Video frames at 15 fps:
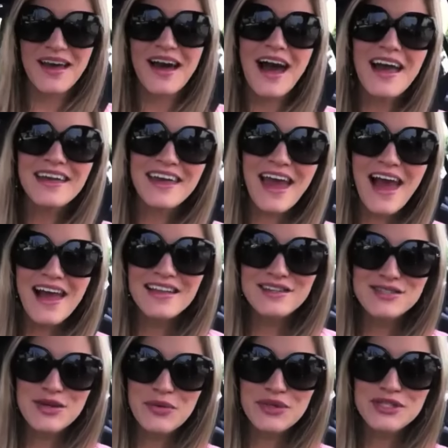Hi, Kat.
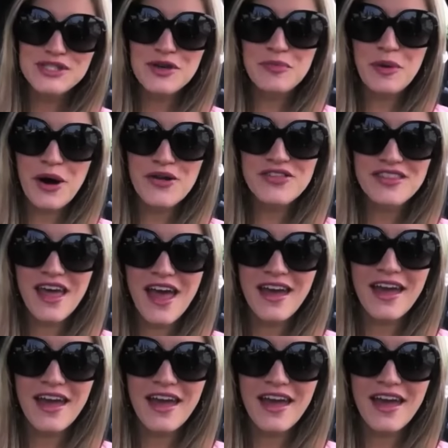So it's your birthday.